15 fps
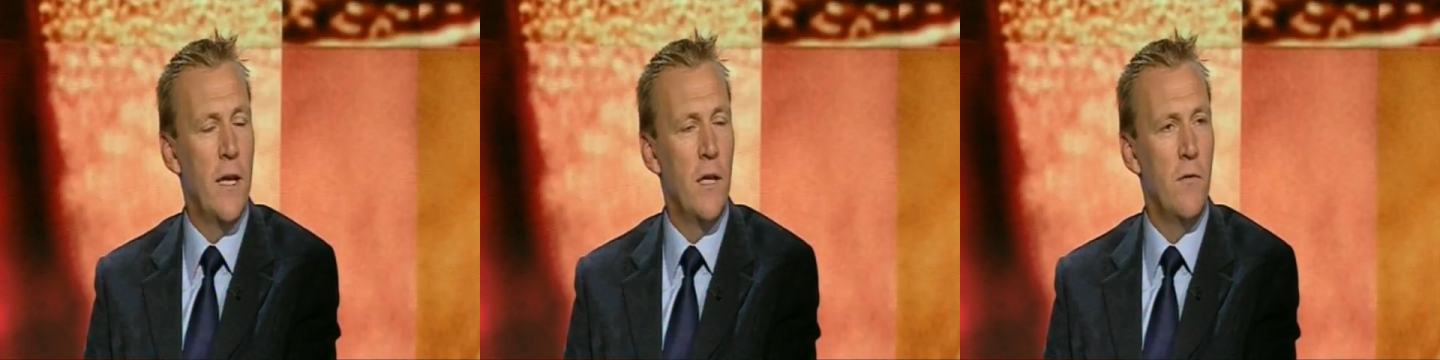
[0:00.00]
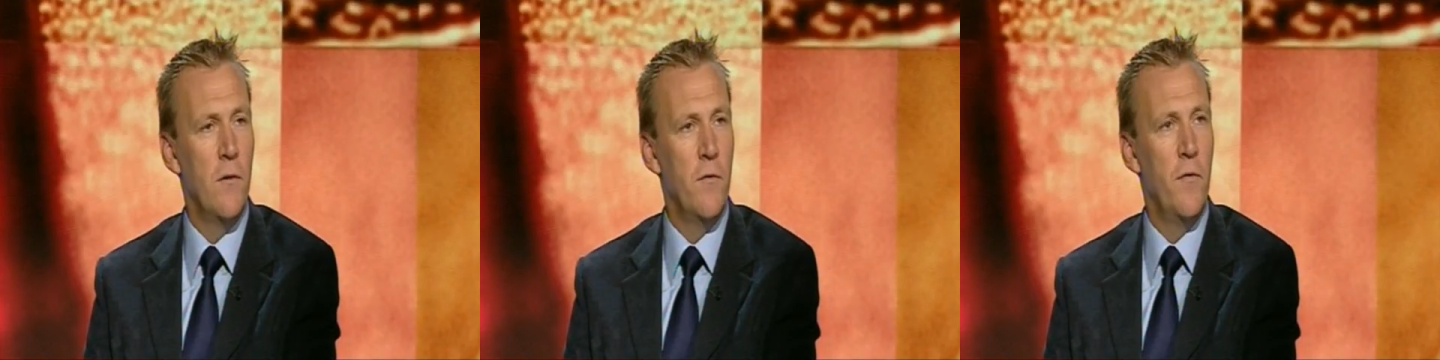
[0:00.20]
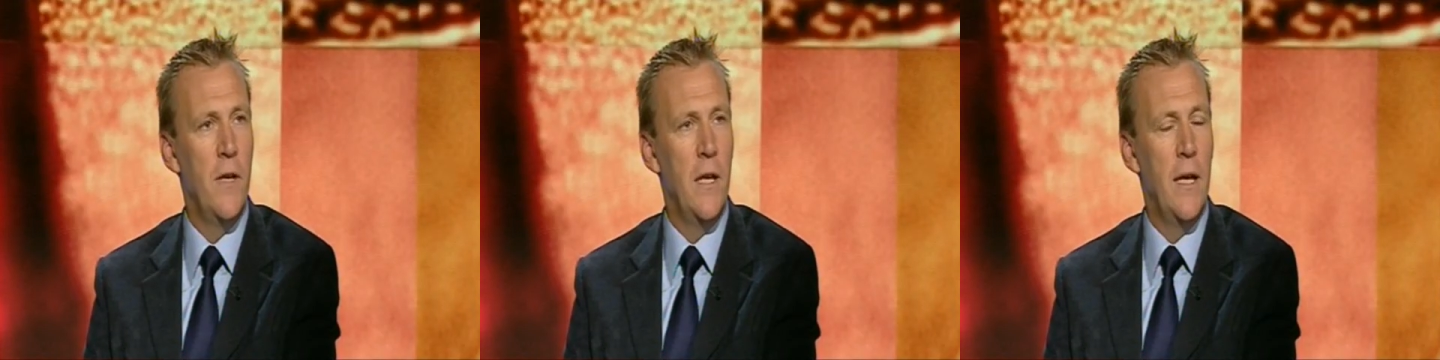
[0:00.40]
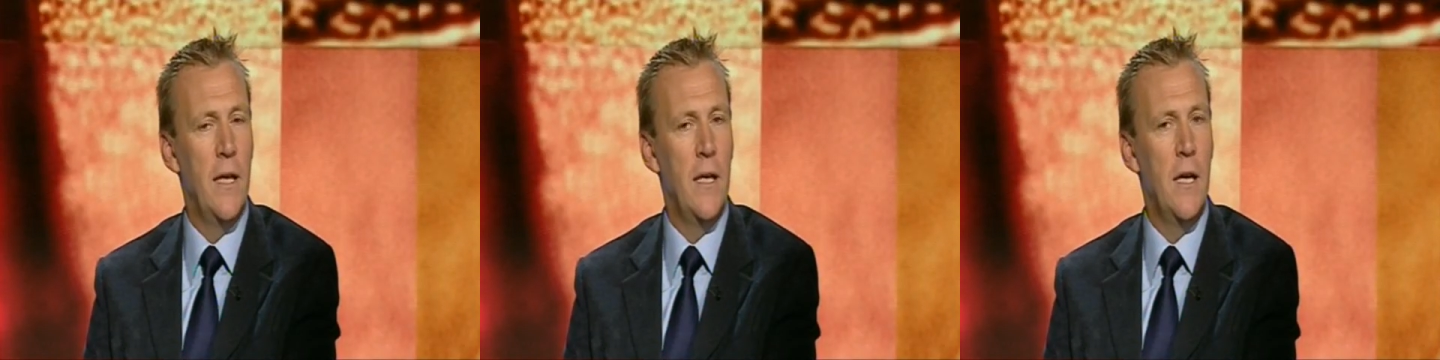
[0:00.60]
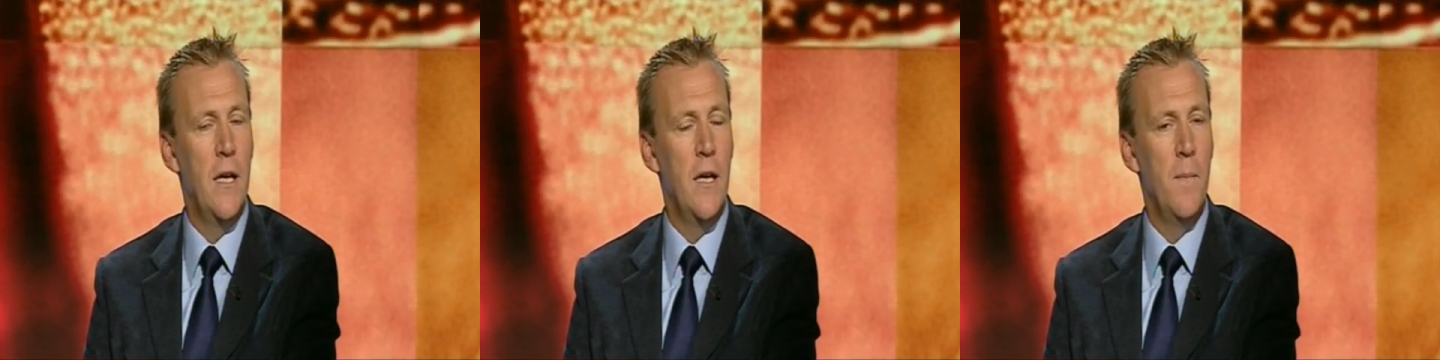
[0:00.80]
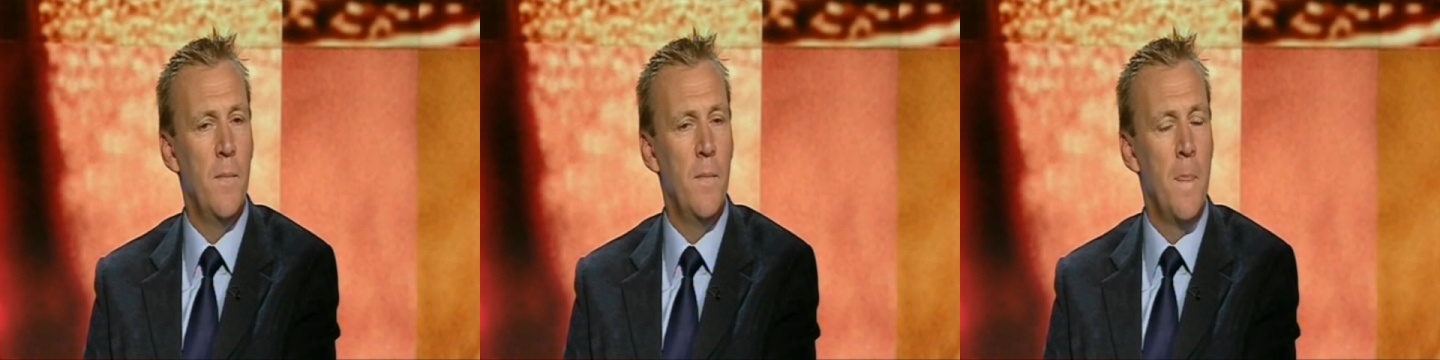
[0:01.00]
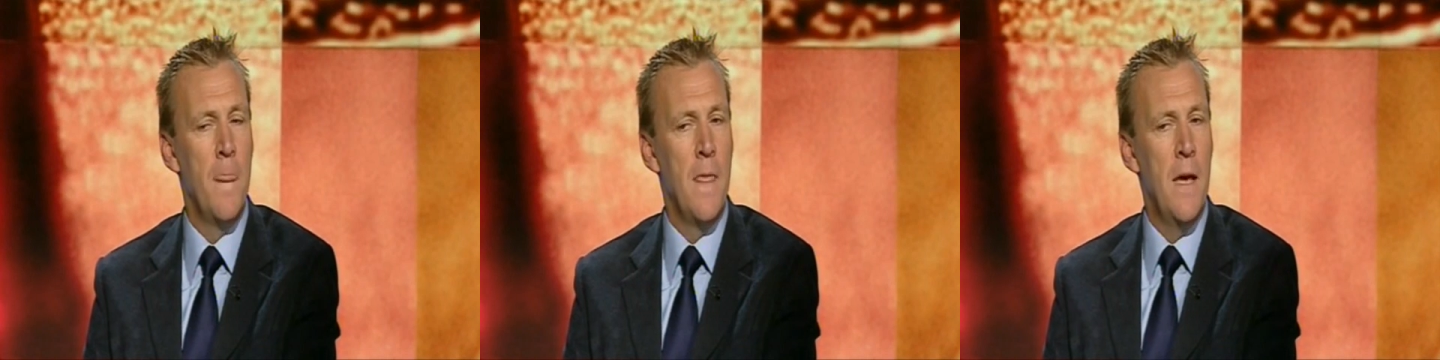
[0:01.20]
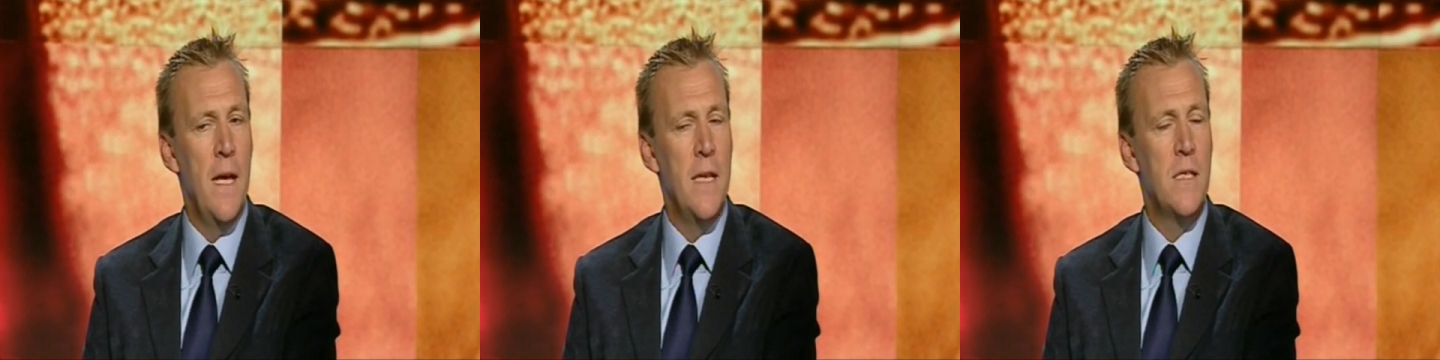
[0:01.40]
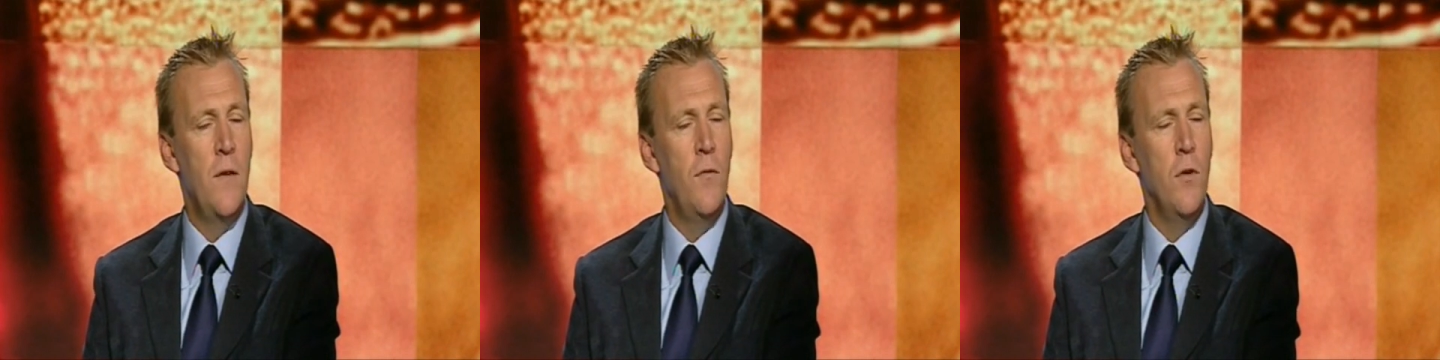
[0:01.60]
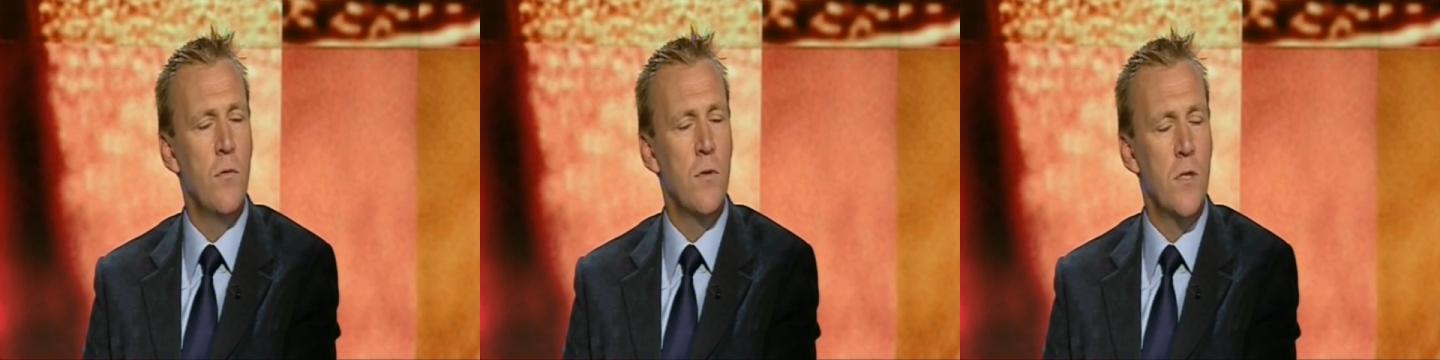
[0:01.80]
accurate feeling. Um, it's
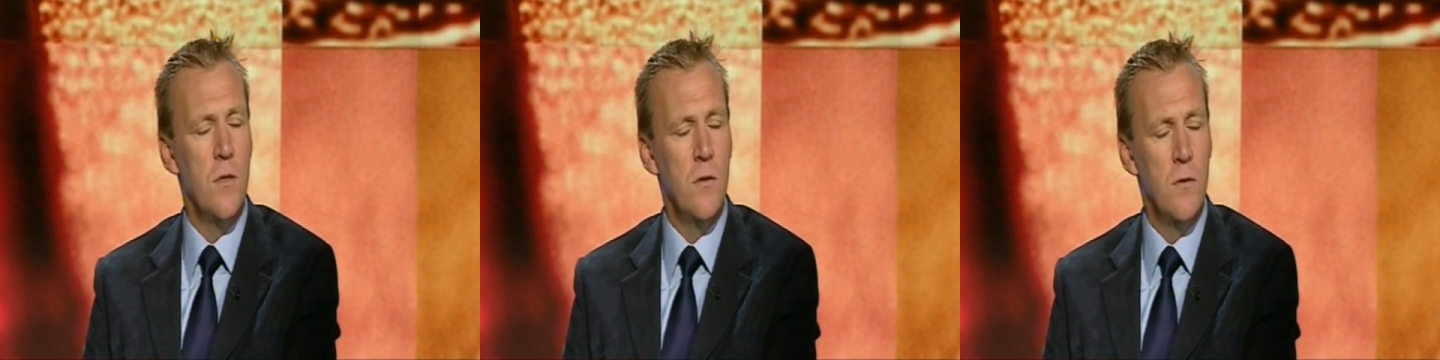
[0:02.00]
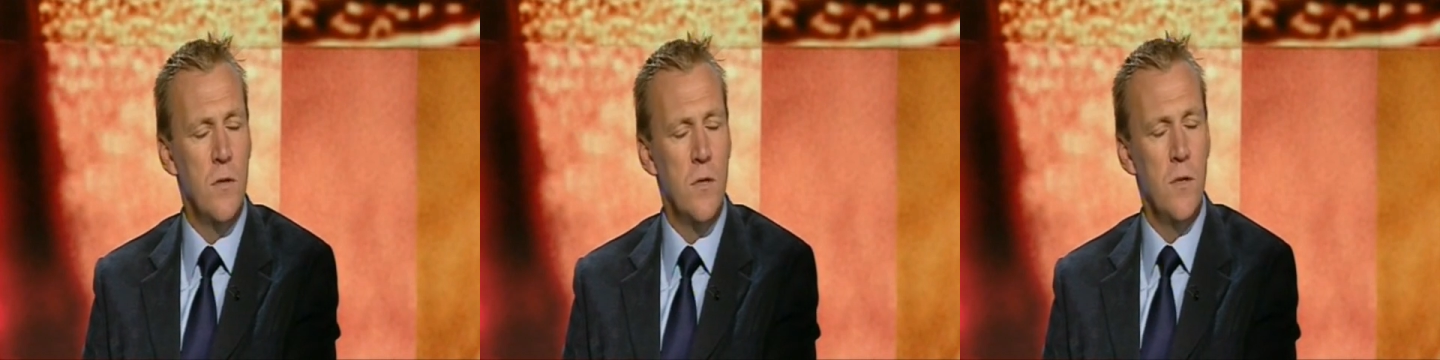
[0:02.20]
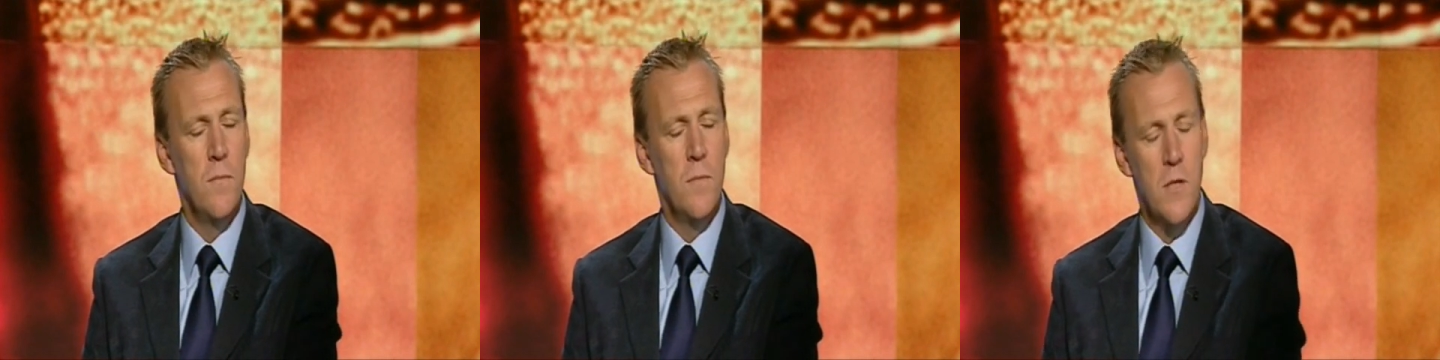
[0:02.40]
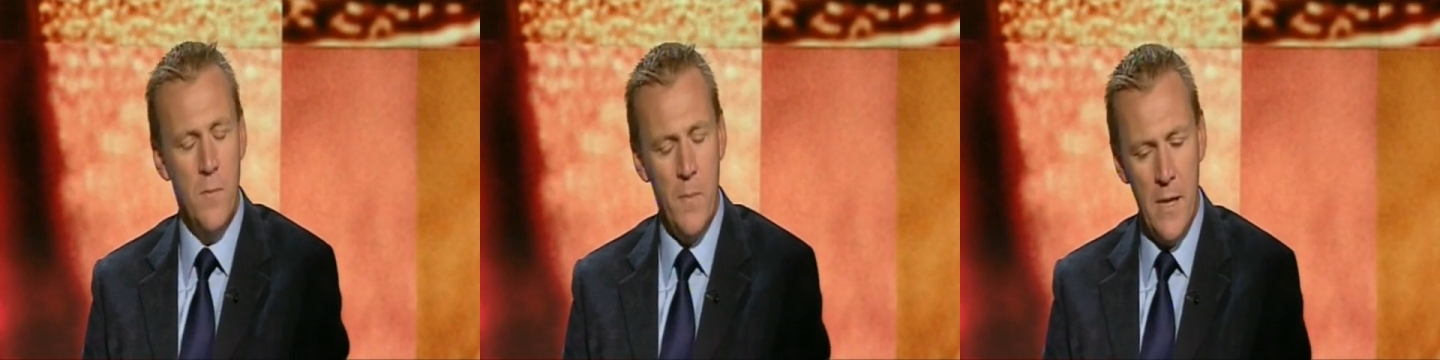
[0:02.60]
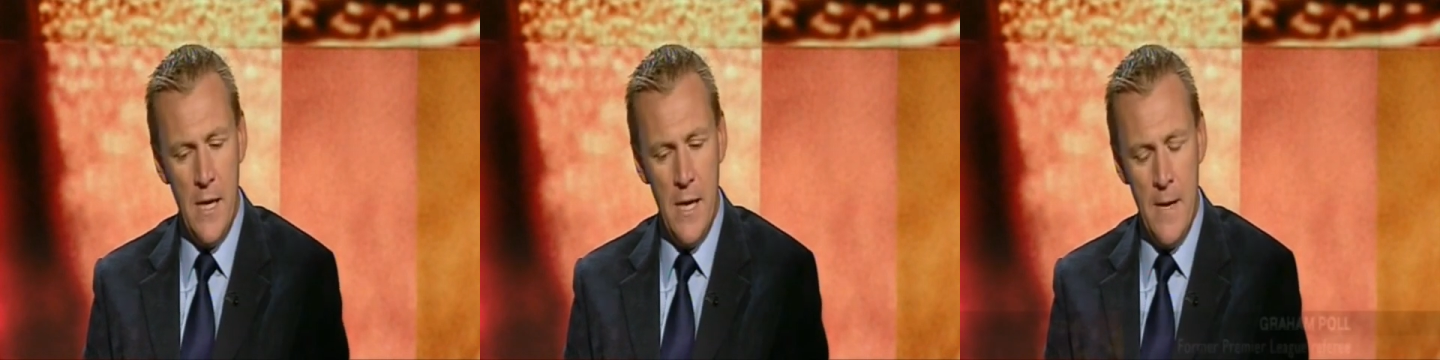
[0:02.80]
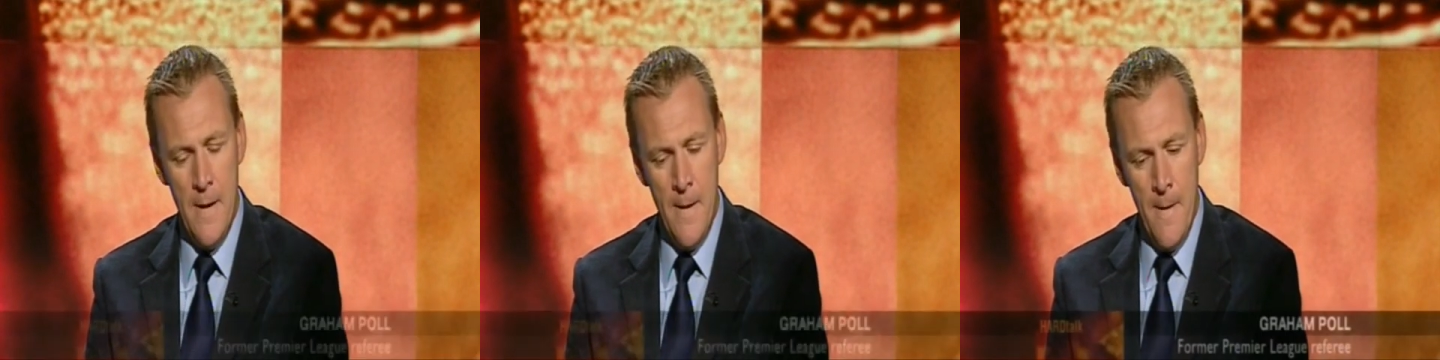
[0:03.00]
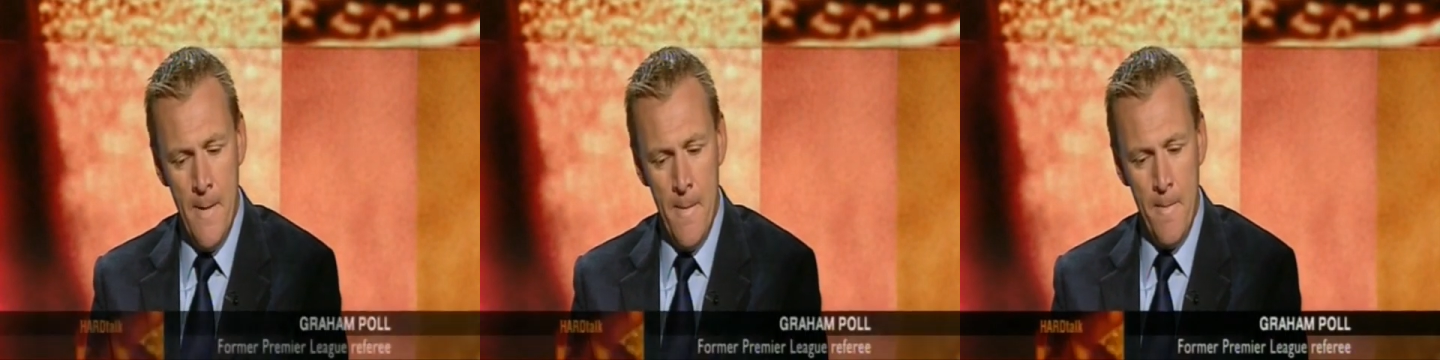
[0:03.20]
difficult to, to, to be